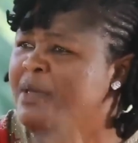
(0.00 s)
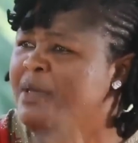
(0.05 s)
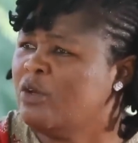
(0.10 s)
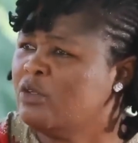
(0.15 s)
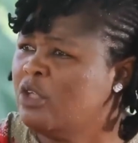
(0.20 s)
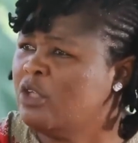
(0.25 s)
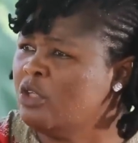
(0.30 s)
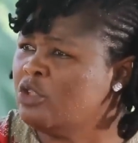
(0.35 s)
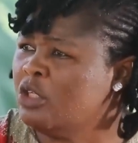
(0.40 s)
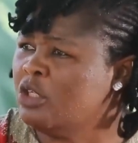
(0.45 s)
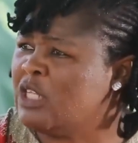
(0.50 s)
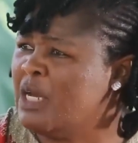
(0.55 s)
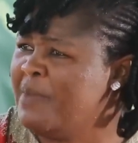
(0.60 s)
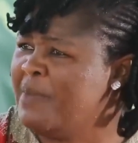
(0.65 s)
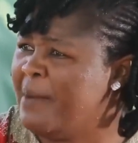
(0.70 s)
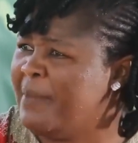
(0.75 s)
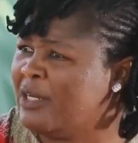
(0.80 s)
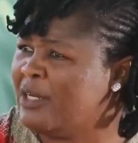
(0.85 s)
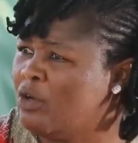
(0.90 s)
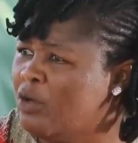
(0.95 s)
Don't
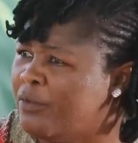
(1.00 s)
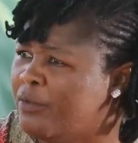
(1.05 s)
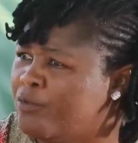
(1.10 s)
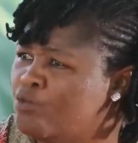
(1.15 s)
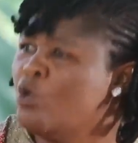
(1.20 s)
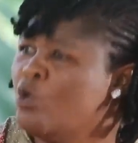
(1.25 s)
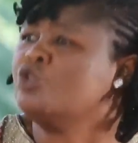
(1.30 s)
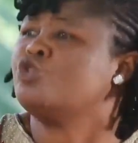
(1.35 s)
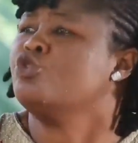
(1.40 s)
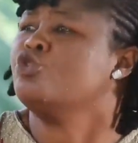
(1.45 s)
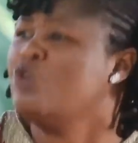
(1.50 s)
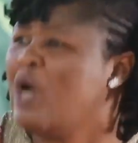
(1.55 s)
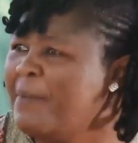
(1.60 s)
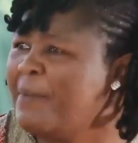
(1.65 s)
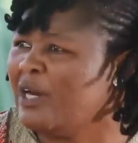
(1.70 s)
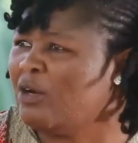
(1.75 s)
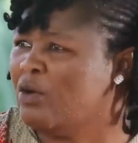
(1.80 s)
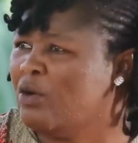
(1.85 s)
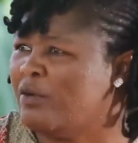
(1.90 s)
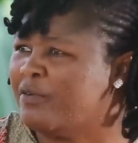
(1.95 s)
tell me about love.
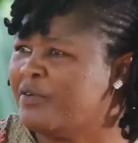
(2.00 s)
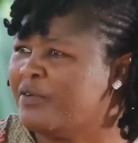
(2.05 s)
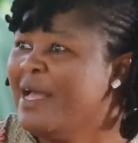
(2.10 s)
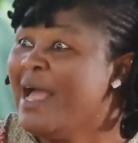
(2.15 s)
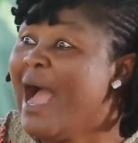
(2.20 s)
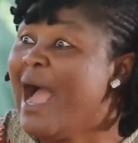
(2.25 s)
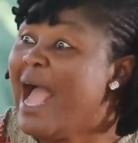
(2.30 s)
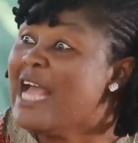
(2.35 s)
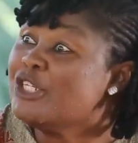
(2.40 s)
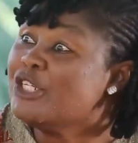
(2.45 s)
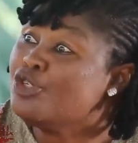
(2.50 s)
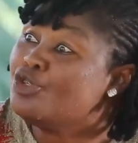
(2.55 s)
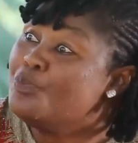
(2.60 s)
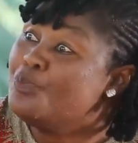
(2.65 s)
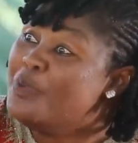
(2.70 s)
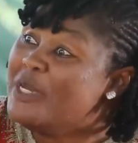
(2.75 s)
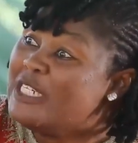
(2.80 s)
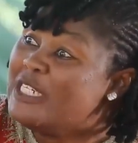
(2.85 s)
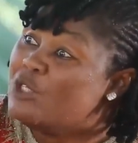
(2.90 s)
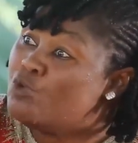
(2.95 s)
What do you know about love?
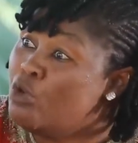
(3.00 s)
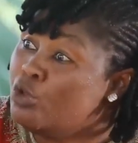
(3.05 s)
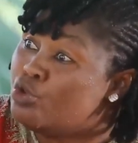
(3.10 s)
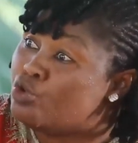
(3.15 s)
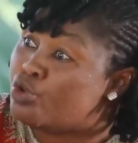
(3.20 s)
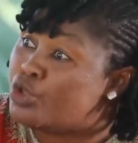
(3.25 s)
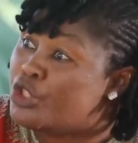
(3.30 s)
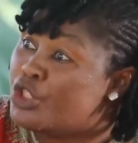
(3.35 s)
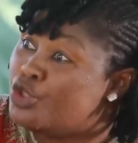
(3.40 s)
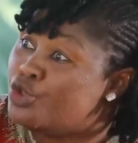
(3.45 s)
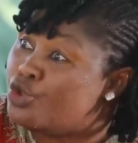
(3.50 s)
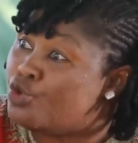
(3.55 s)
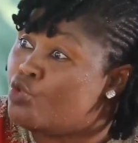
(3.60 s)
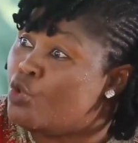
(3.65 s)
I should be the one